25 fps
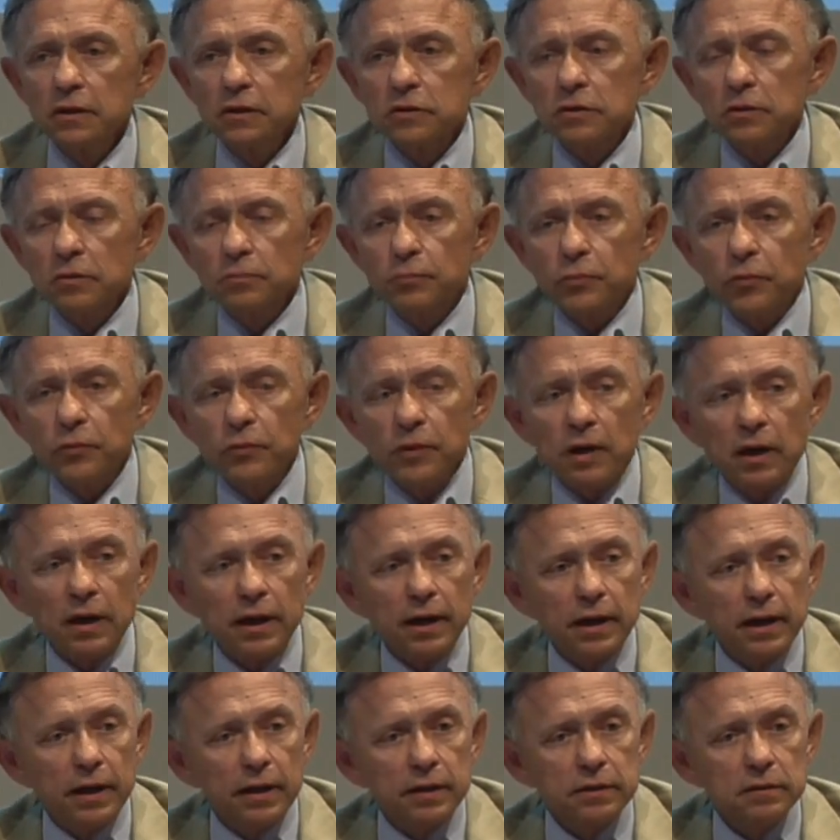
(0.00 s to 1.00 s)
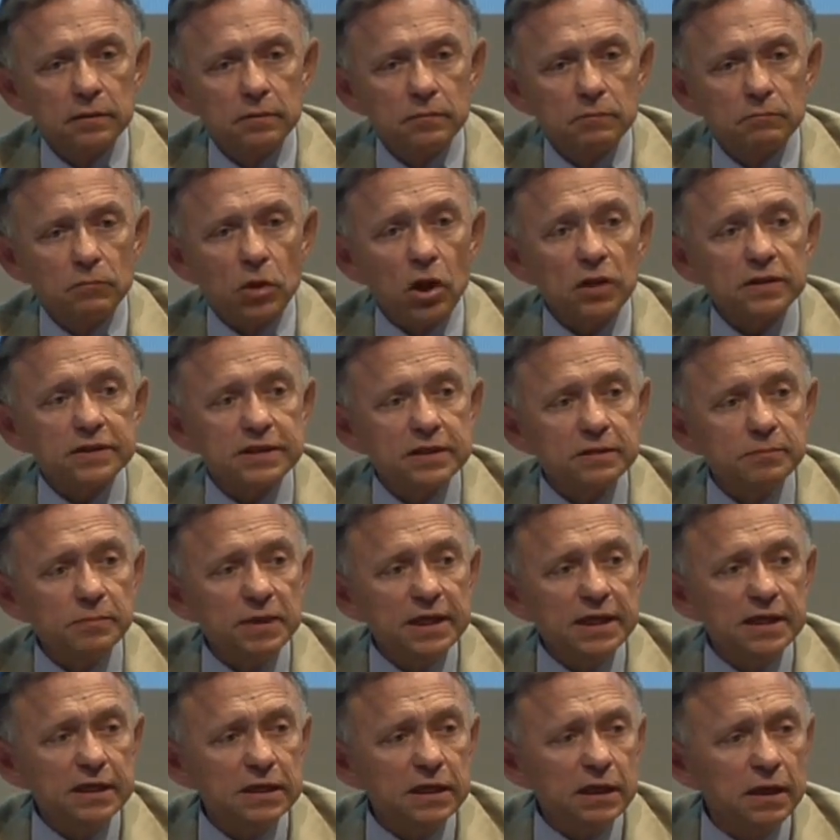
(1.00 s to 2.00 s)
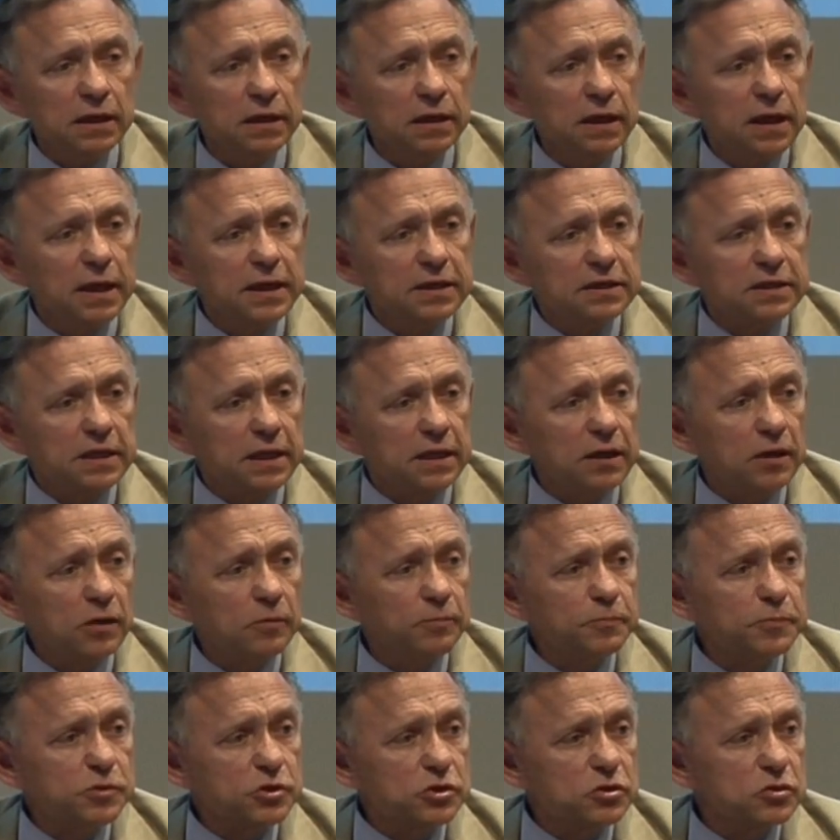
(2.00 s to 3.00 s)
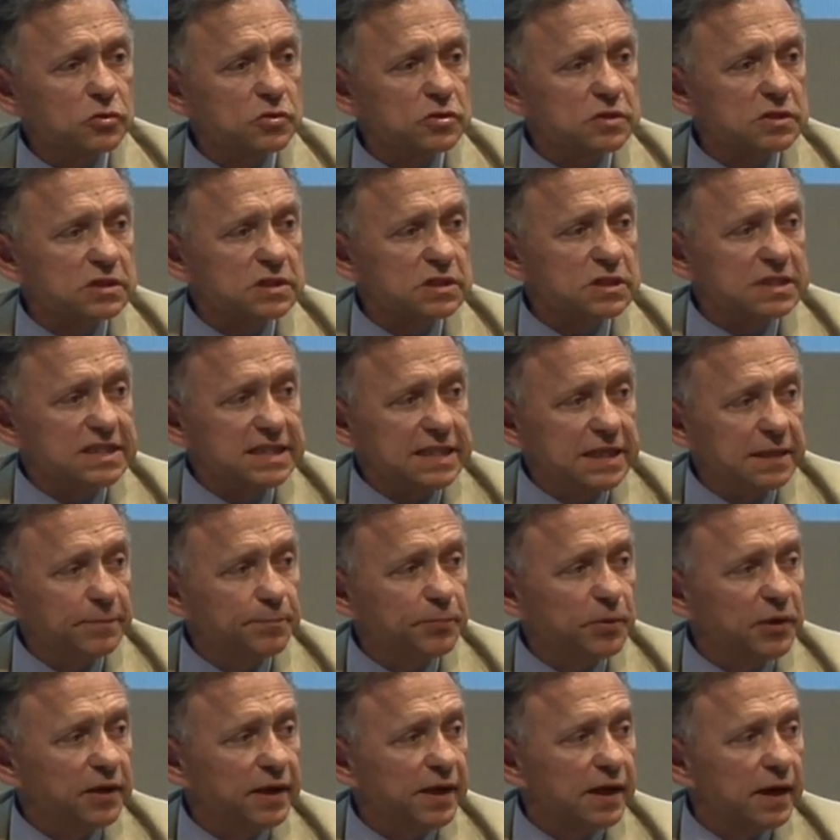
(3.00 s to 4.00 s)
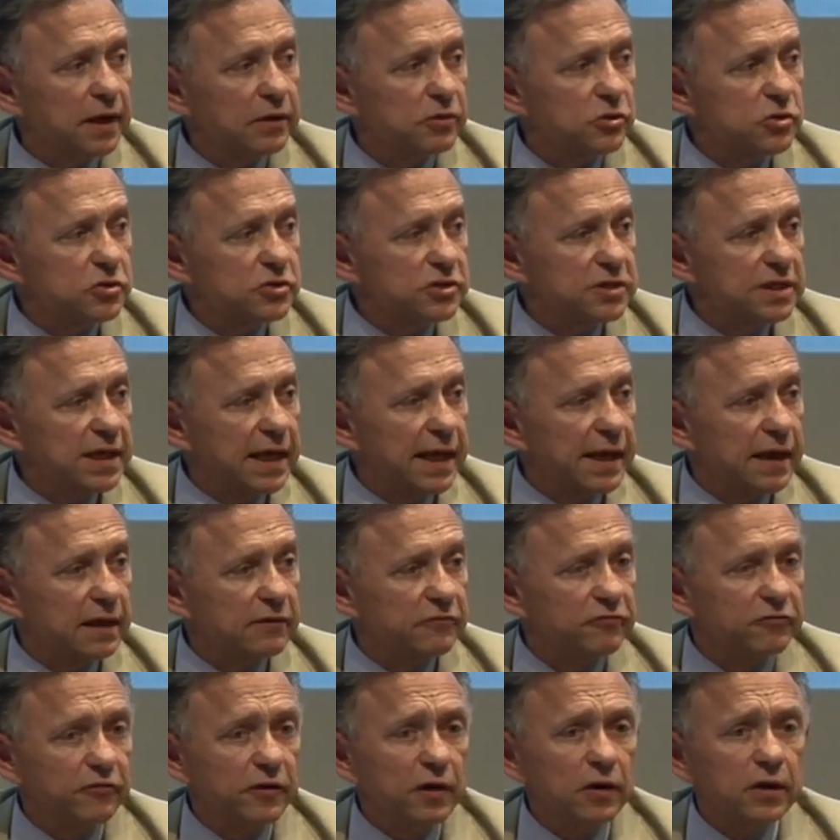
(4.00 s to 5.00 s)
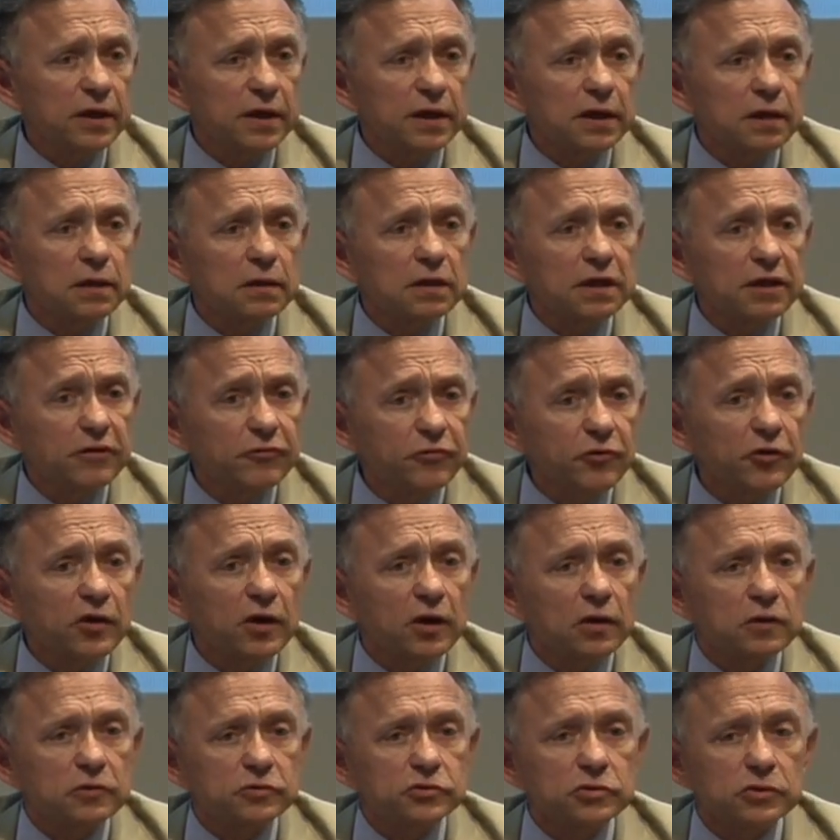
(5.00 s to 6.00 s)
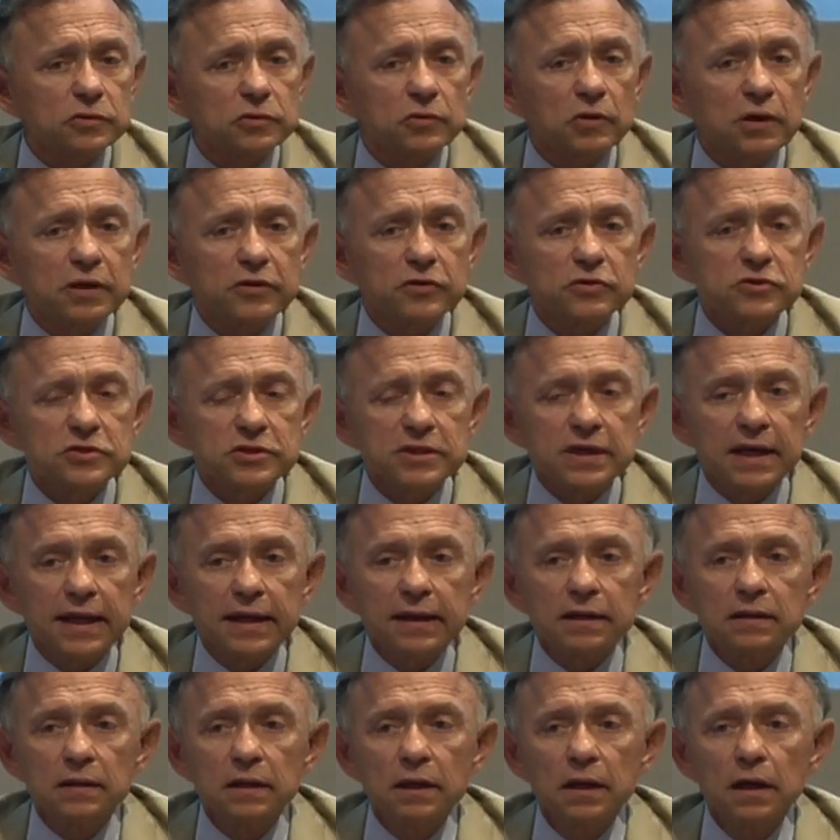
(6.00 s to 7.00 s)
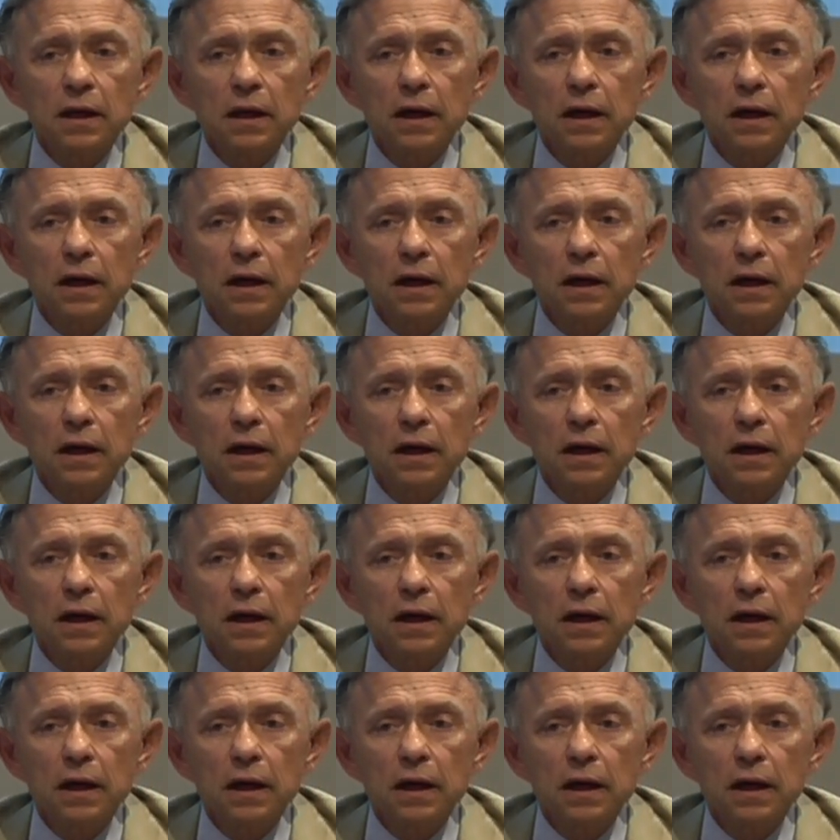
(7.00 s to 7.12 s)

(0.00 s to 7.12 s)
uh, multimedia, to help students deeply understand, very difficult to understand,